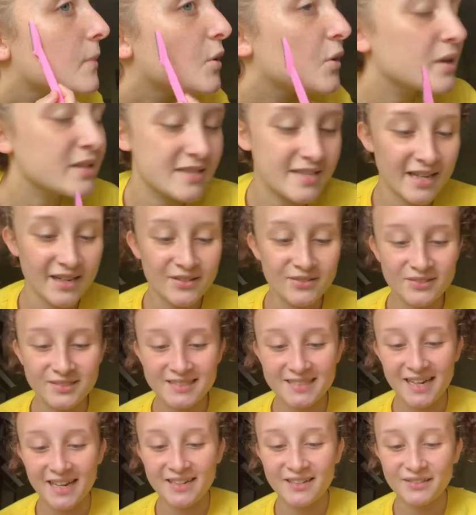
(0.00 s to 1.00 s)
Oh, it
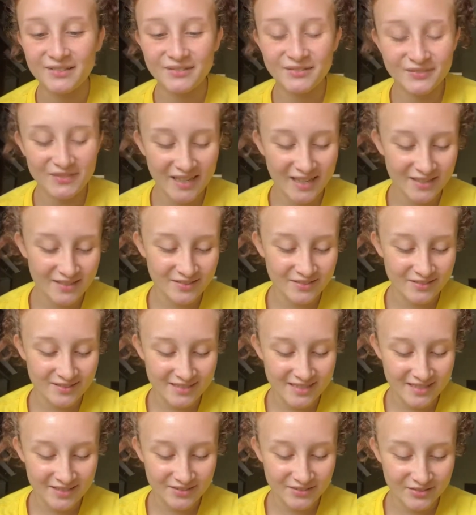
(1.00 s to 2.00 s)
tickles kind of, I don't know,
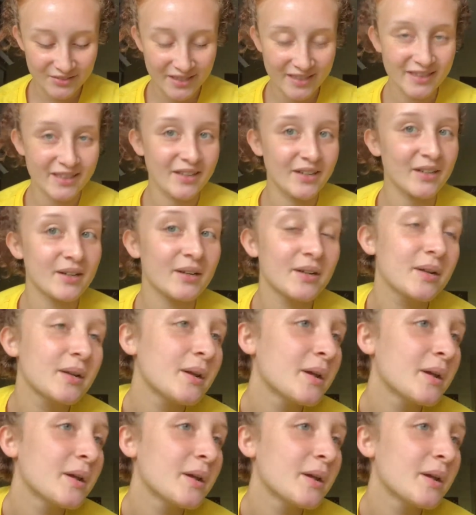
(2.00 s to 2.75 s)
it tickled right there.